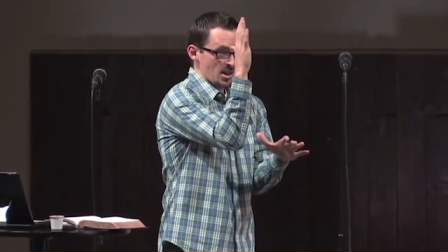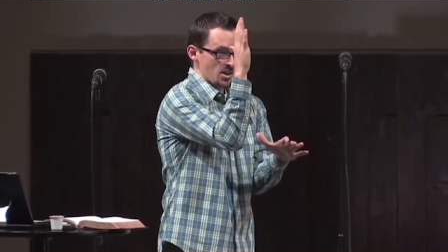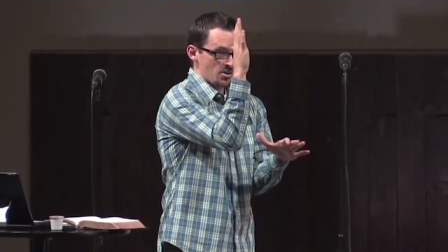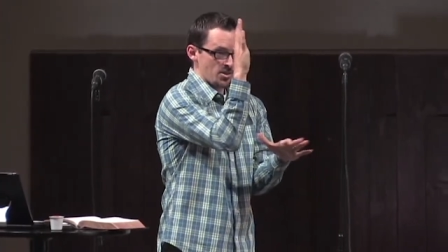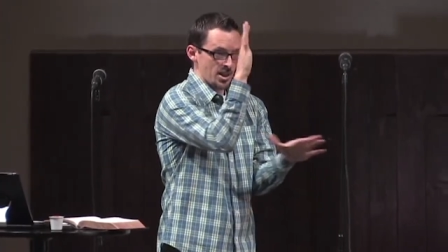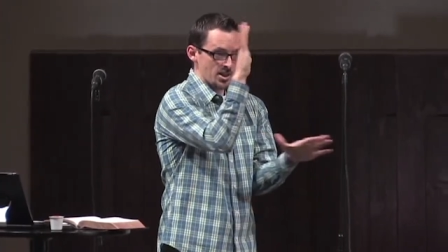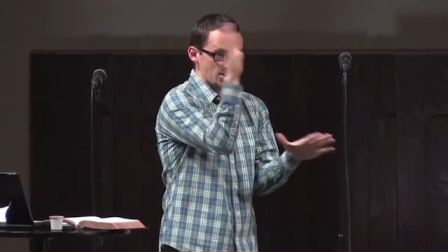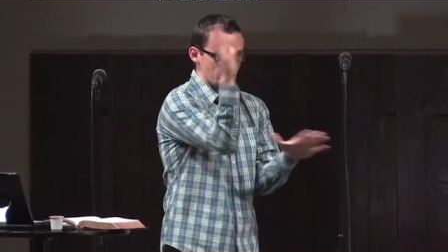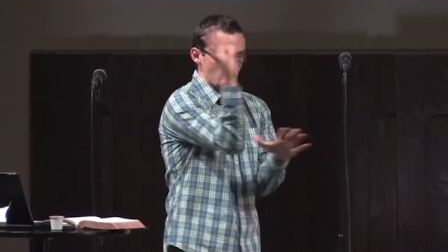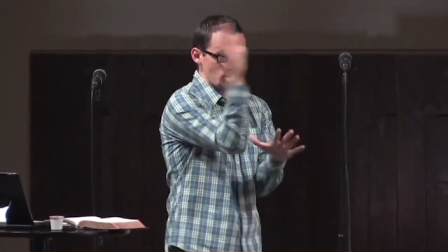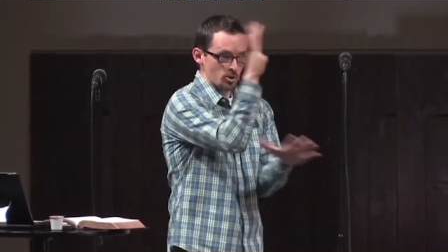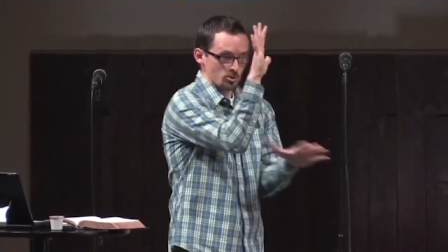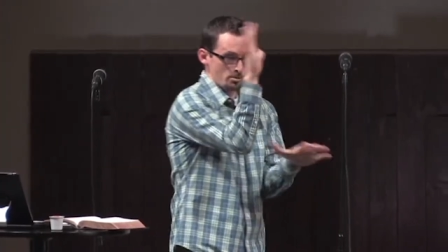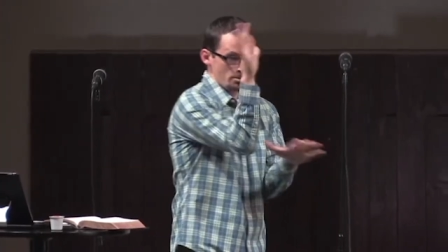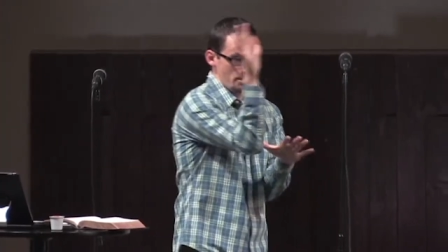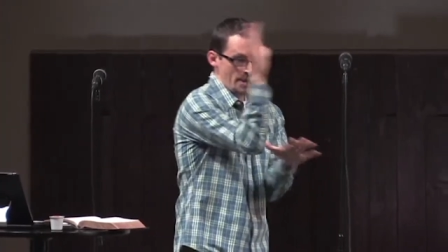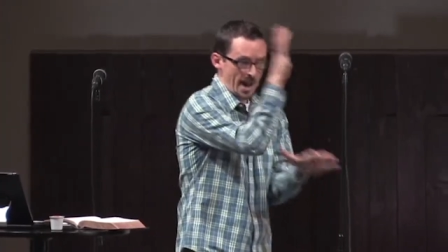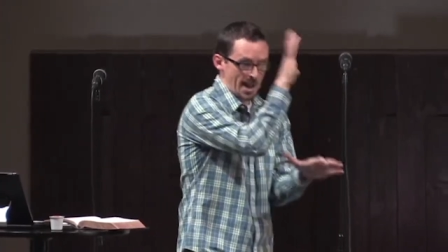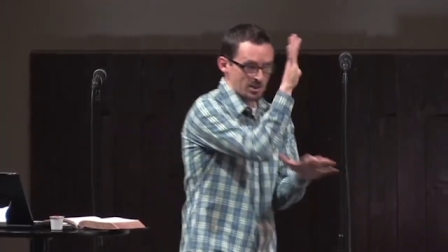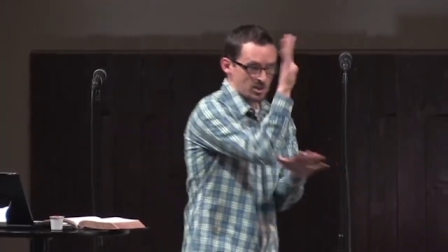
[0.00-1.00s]
Things don't
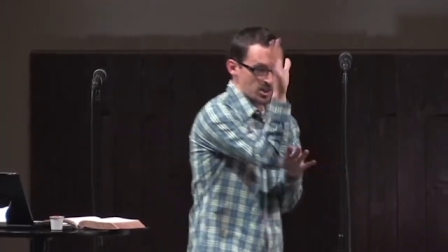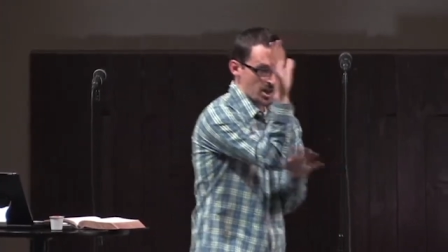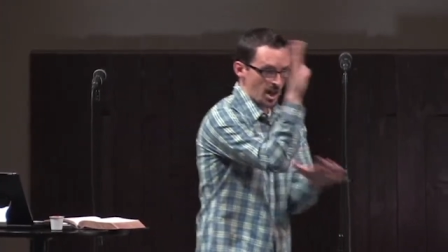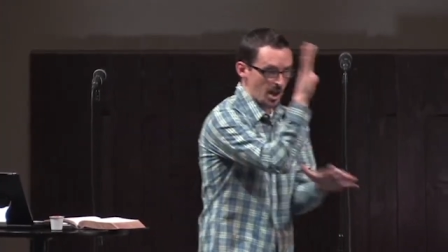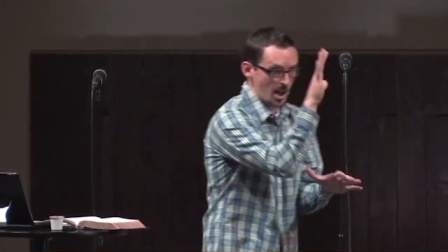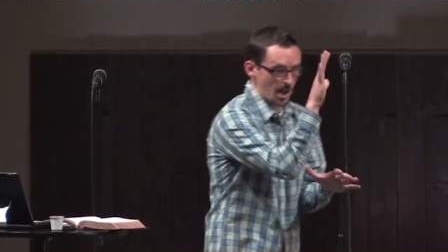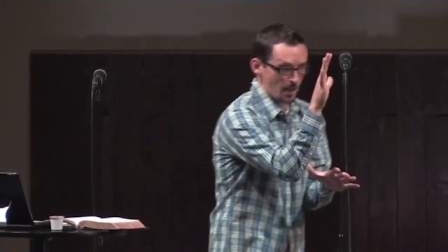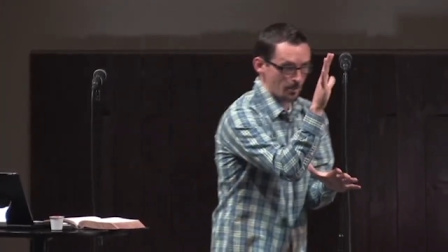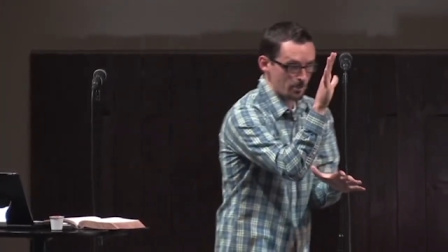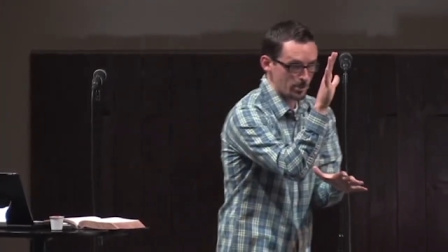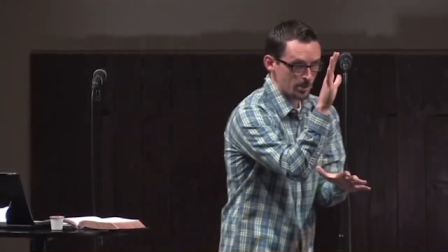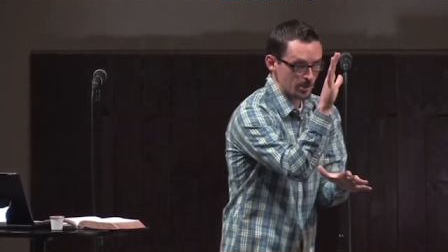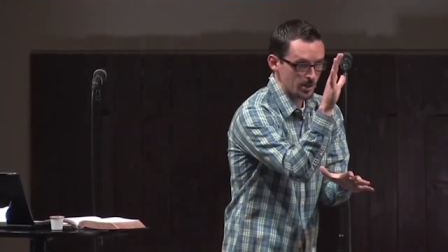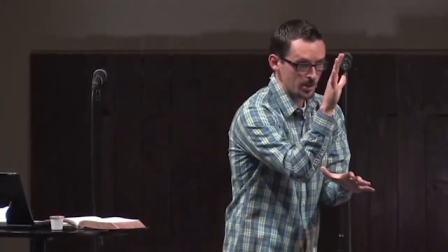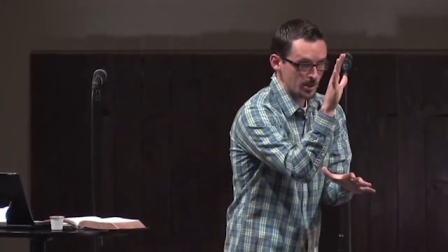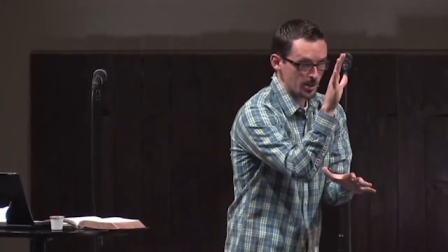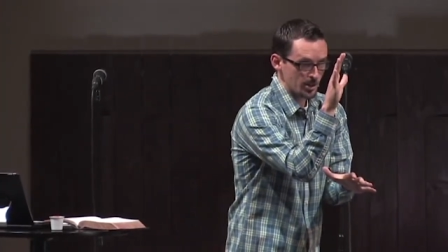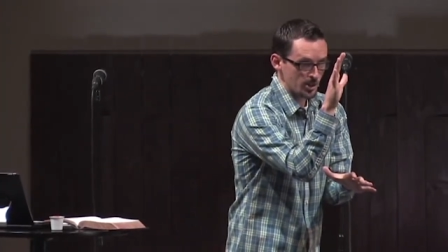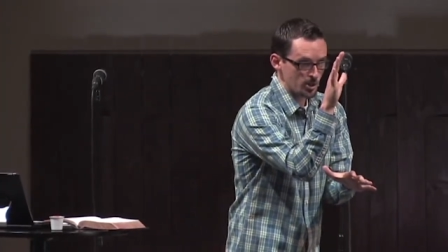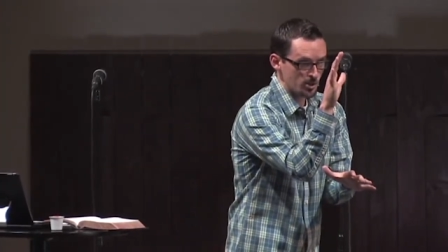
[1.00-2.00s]
match up.
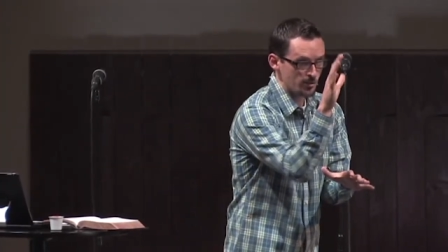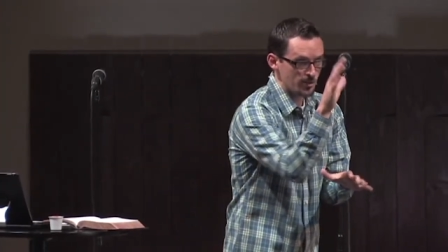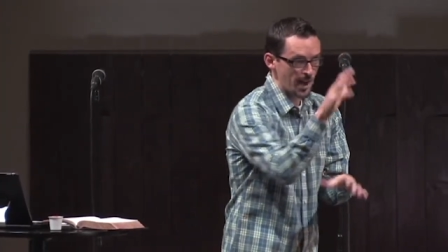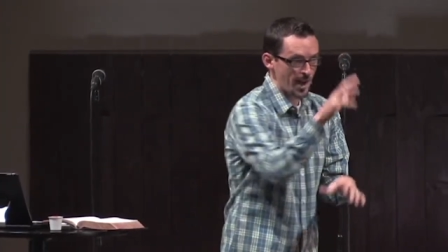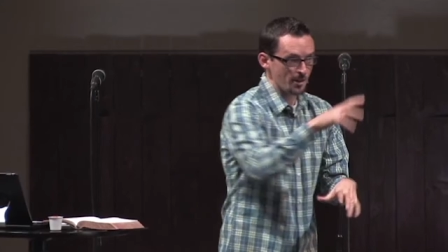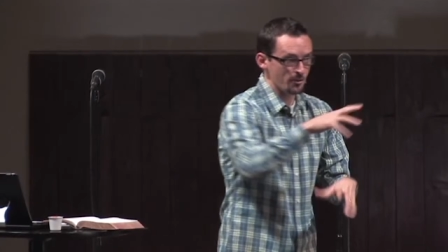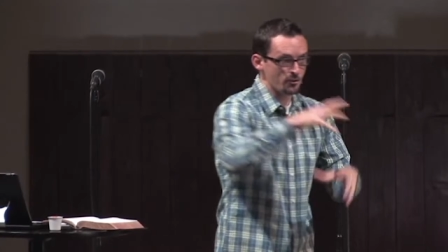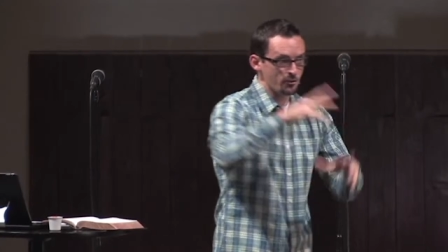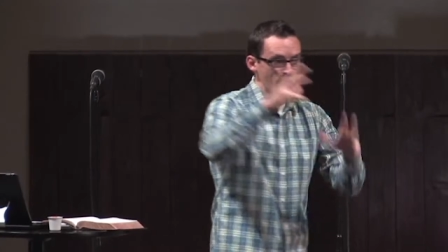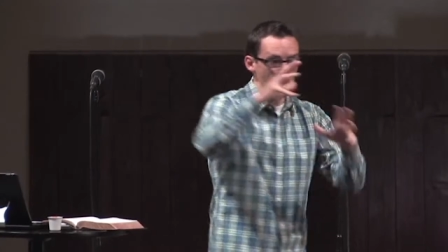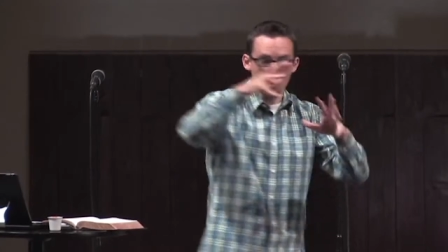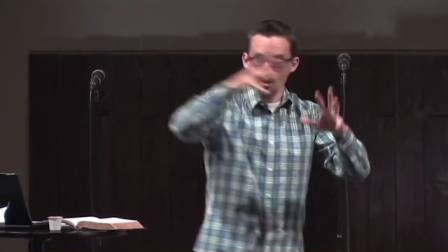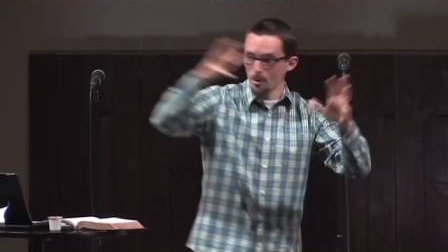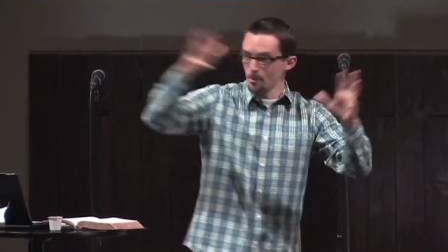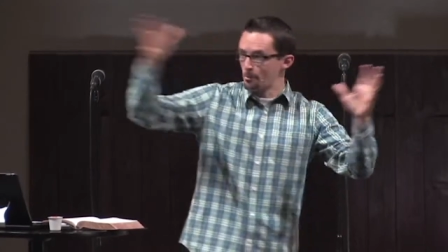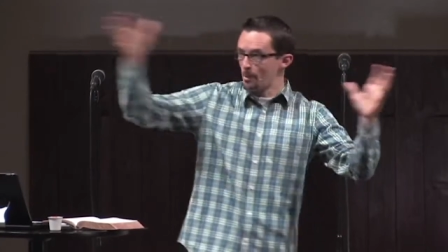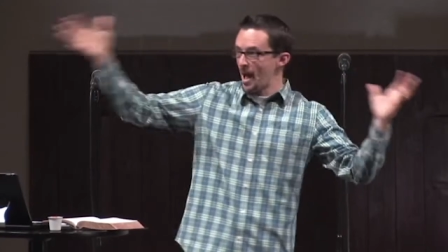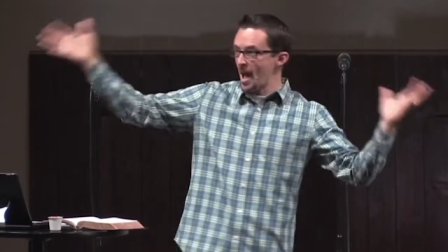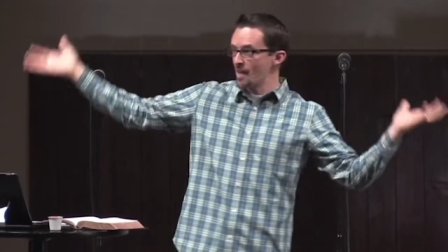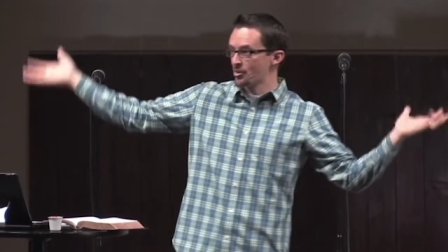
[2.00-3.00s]
You've got four
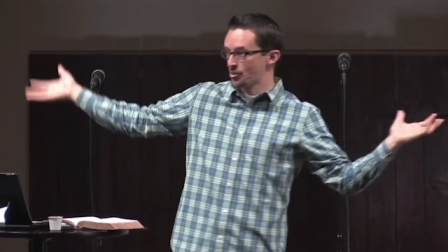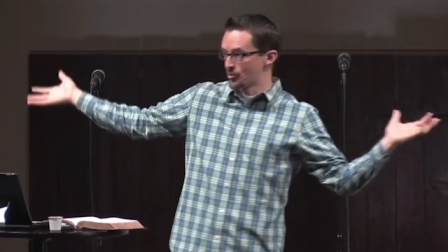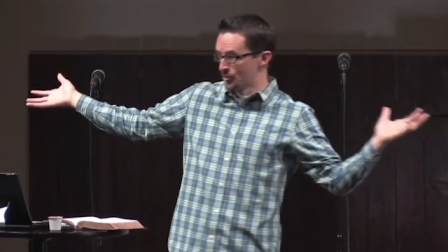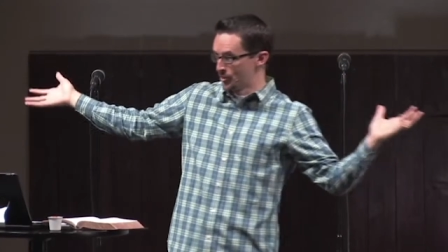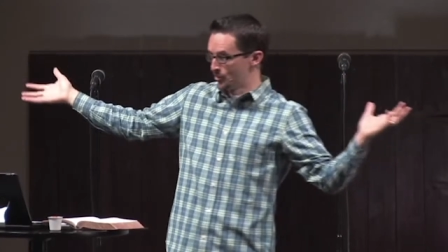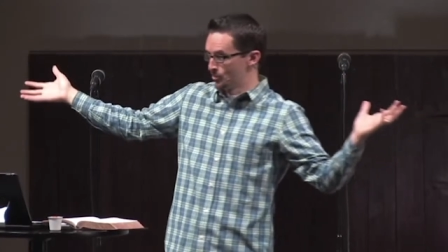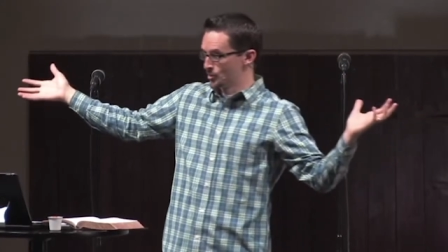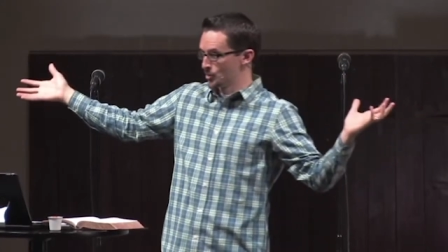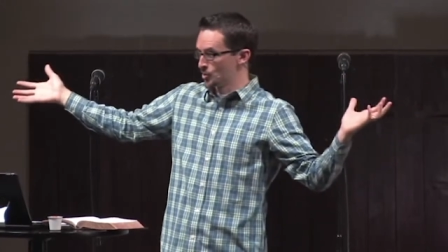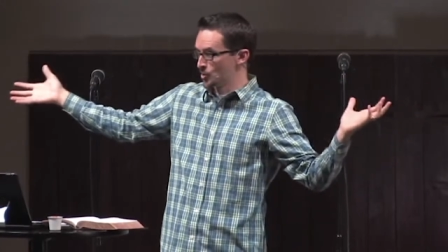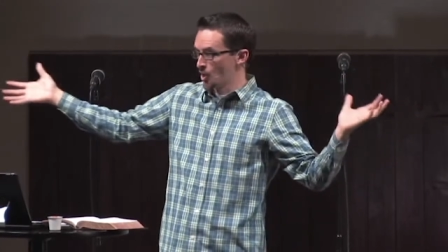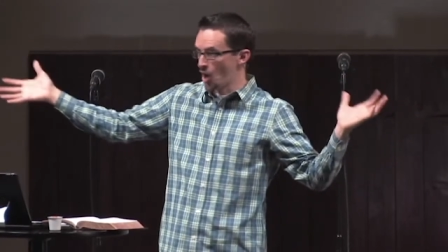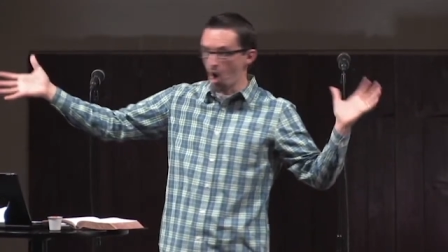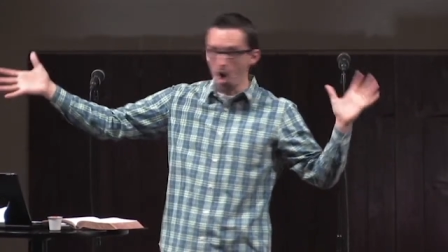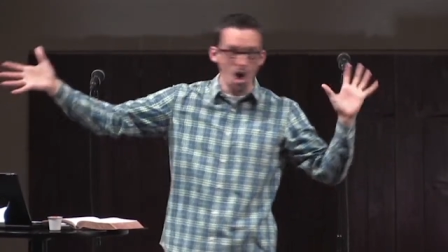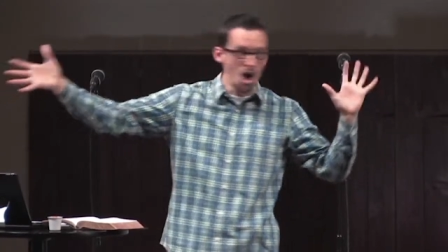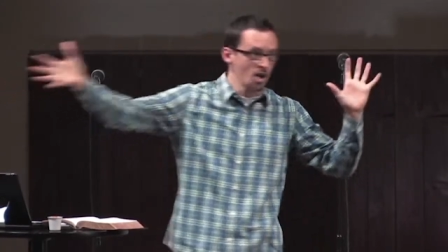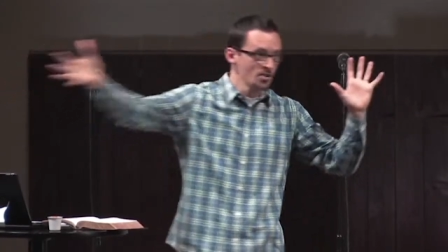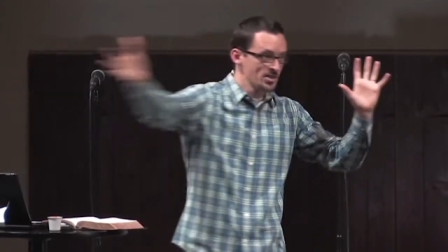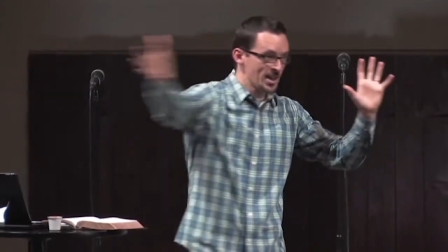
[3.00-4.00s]
bathrooms
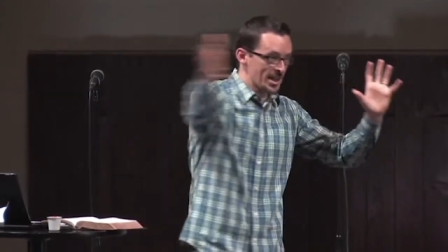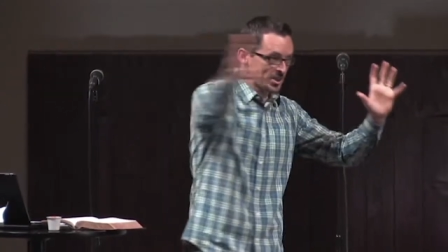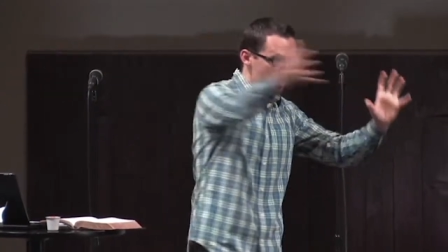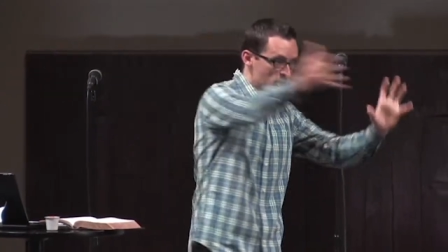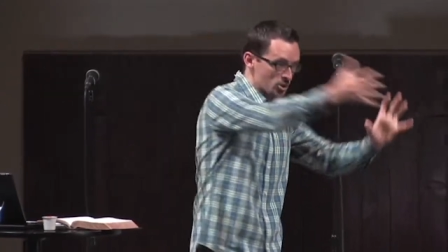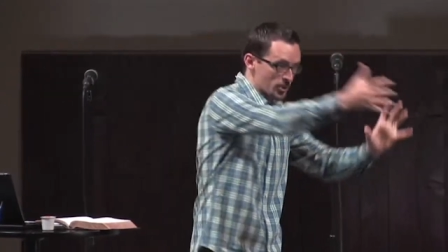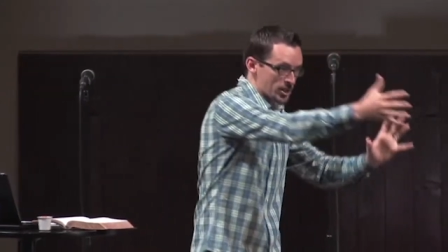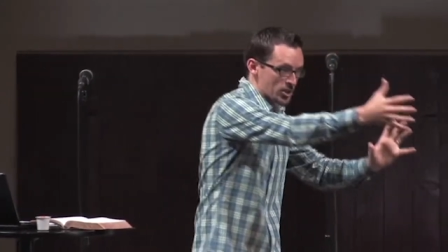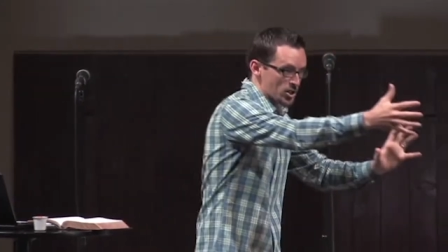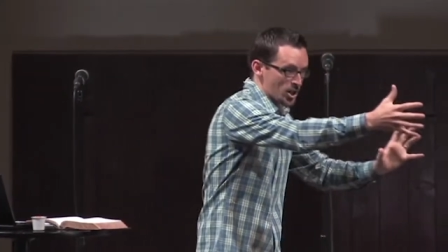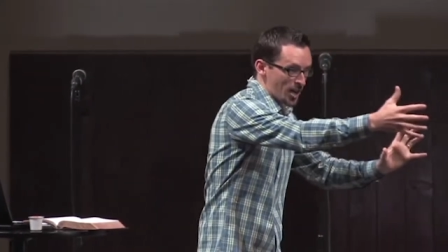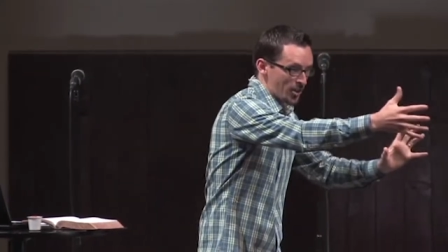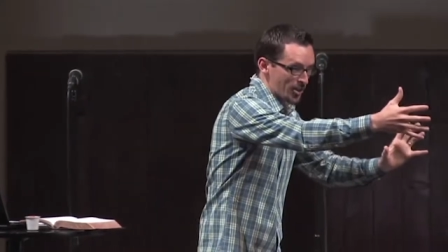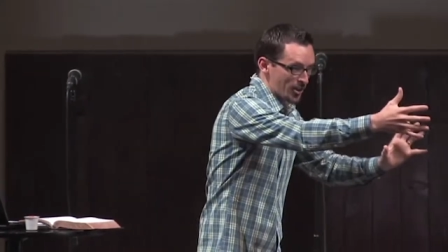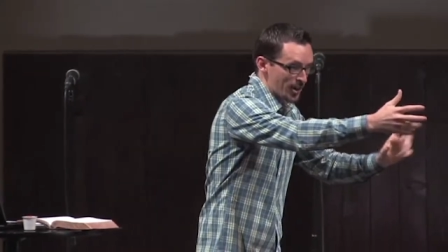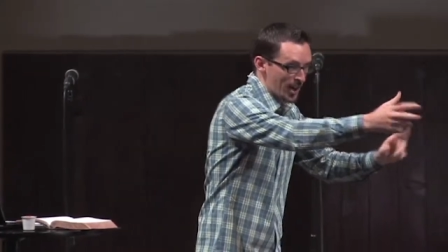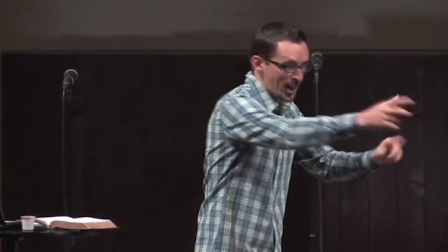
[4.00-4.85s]
all next to each other